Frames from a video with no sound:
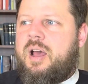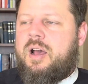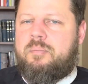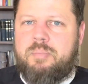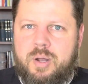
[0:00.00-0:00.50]

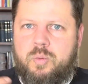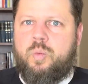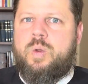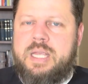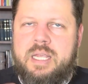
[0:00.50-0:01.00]
uh, but
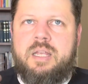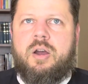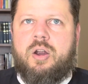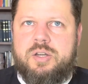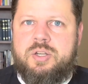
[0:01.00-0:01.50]
we
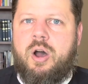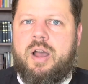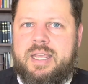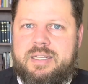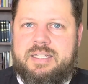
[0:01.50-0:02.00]
are
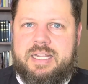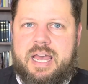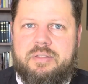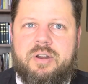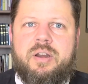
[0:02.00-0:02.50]
talking
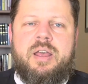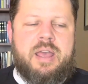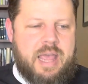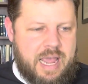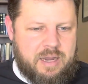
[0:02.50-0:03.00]
together
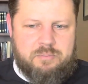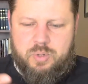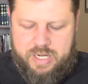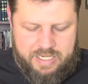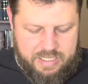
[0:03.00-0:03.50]
and
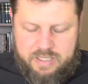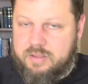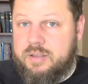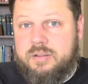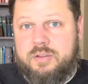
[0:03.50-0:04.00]
bringing in
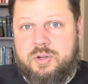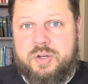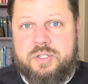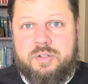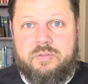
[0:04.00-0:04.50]
the, the
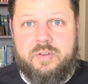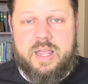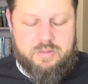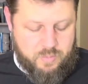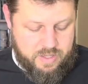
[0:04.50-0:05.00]
Christian
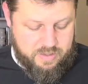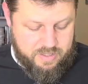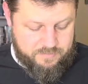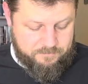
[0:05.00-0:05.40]
faith with it.